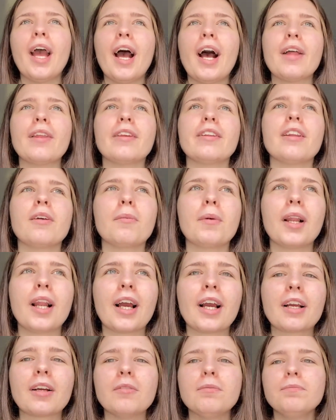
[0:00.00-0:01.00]
And then they'll be
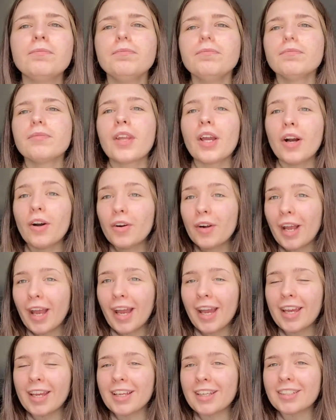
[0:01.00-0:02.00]
like,
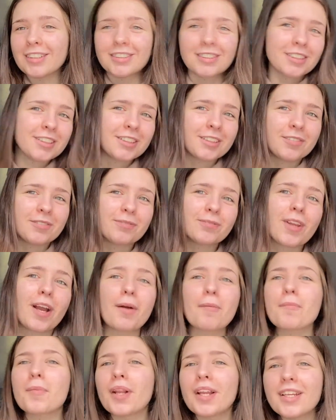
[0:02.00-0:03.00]
okay, so
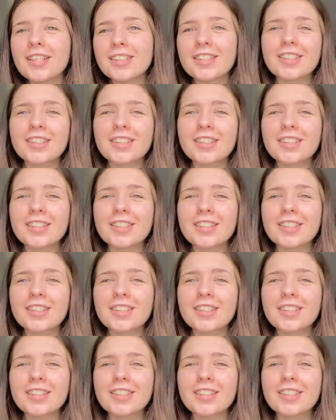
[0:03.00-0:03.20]
I'm pleased to